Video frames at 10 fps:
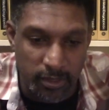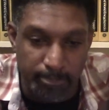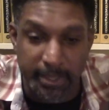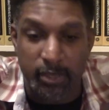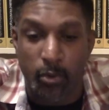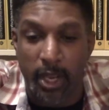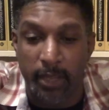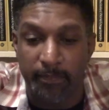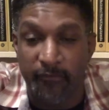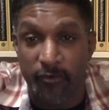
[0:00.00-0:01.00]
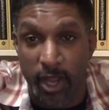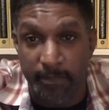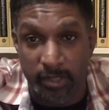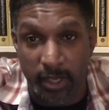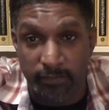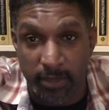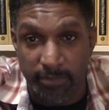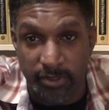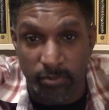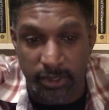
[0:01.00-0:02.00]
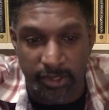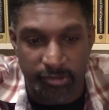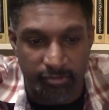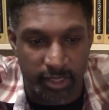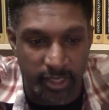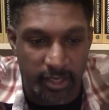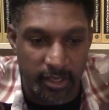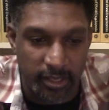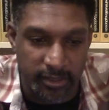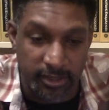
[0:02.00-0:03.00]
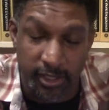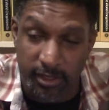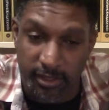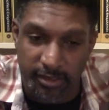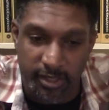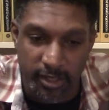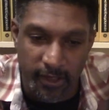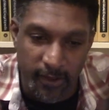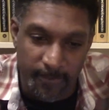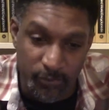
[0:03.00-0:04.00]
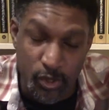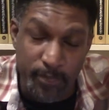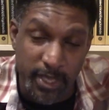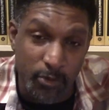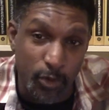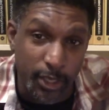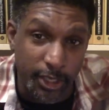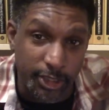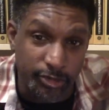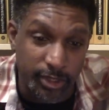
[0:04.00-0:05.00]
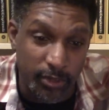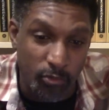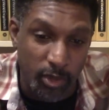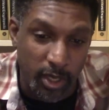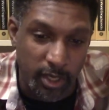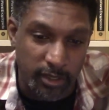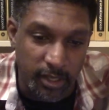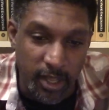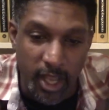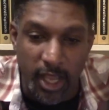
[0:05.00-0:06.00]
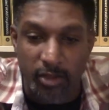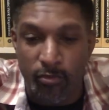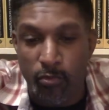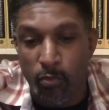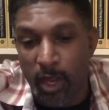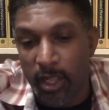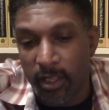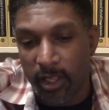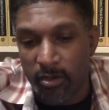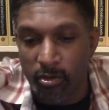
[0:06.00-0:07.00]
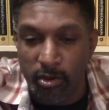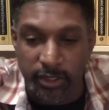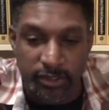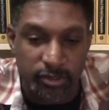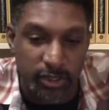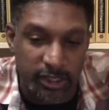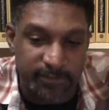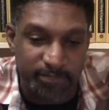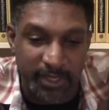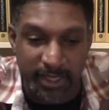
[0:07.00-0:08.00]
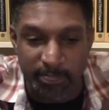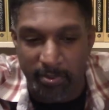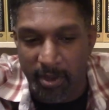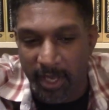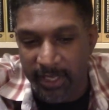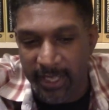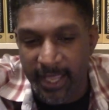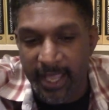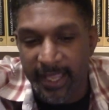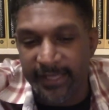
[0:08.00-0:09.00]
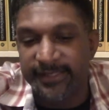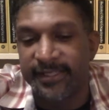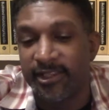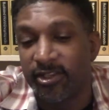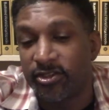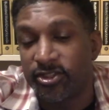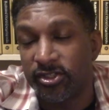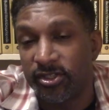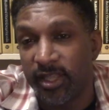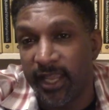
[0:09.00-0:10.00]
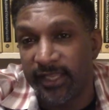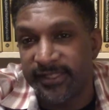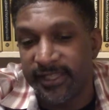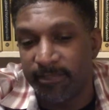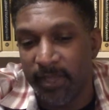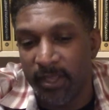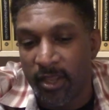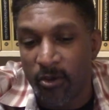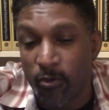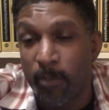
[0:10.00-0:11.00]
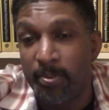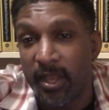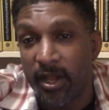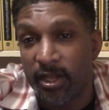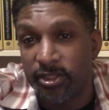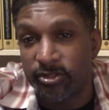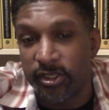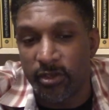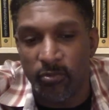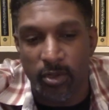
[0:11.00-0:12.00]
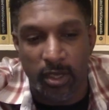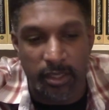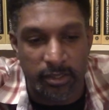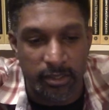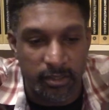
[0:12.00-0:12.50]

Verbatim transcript: Be quiet before I become number 23, Lilith. You mean 101. Uh, well, according to his pity party, his delusional estimate will be 101.